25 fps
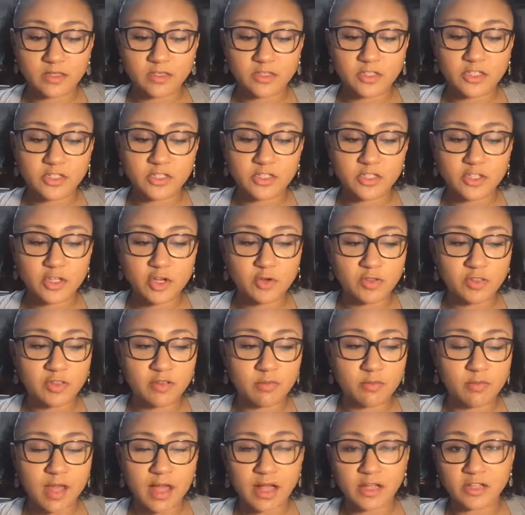just know that a
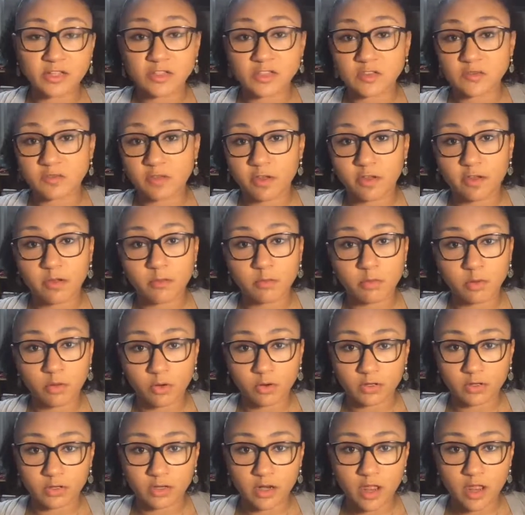balance is very
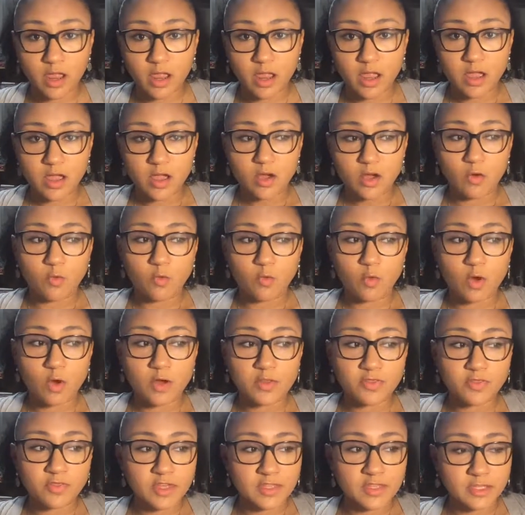important.
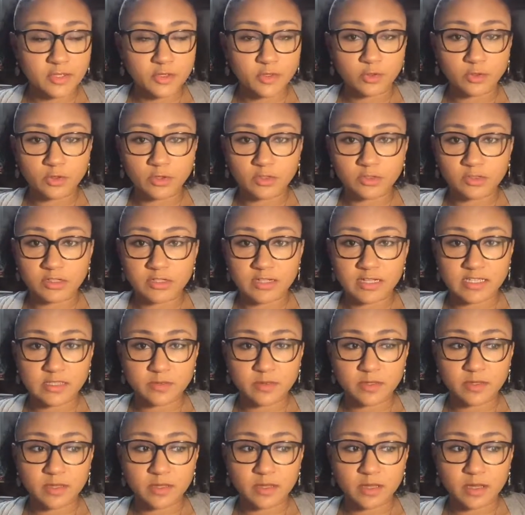One thing that you'll learn in
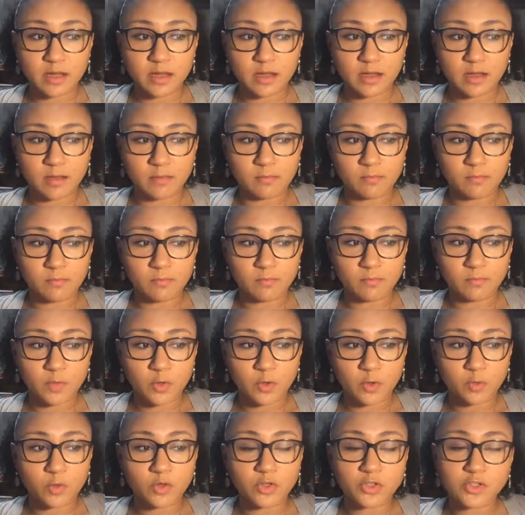NSBE,
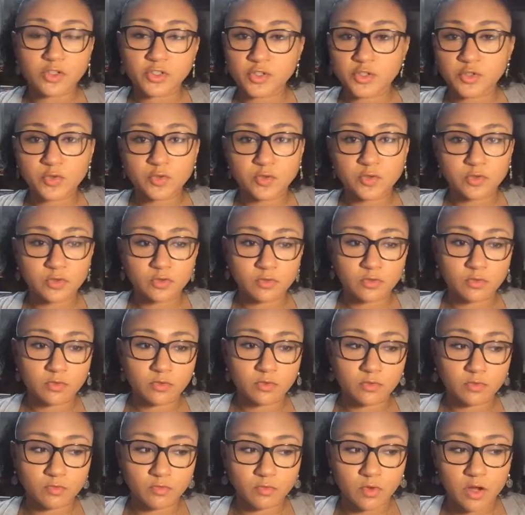we're a
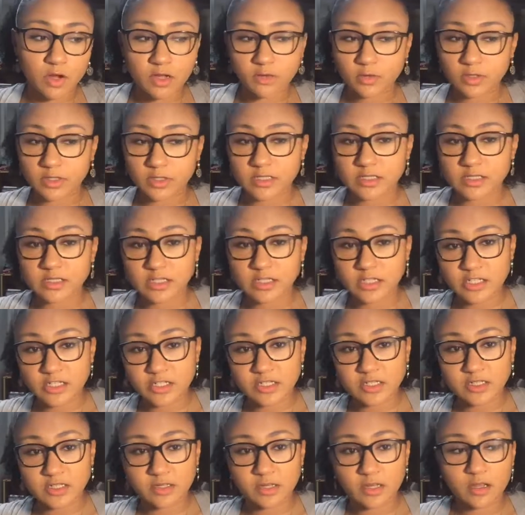student-run
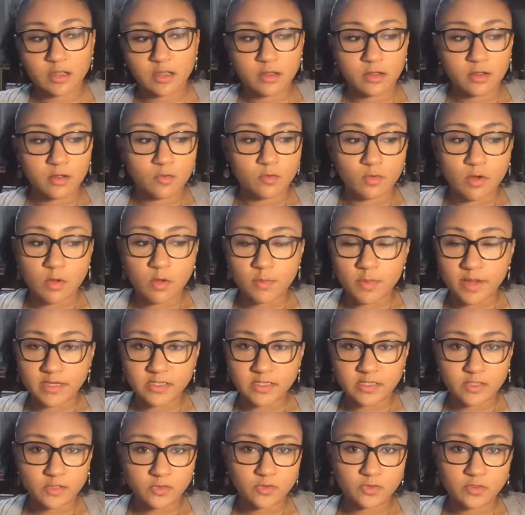organization, run by
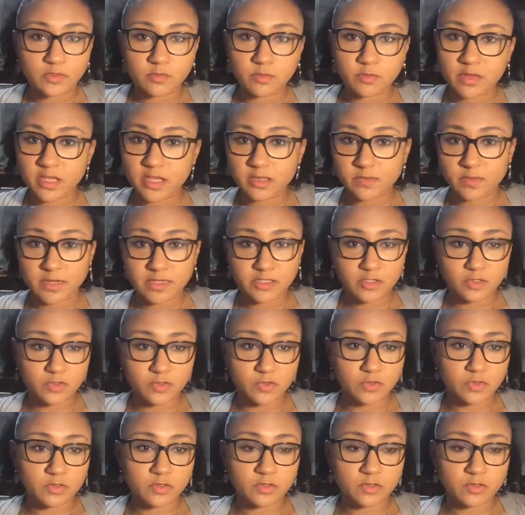students, managed by
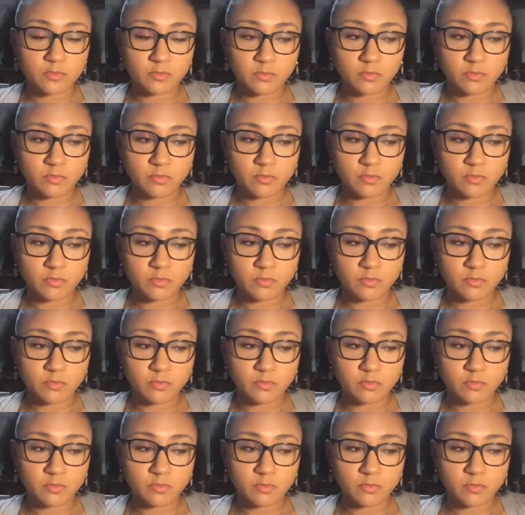students,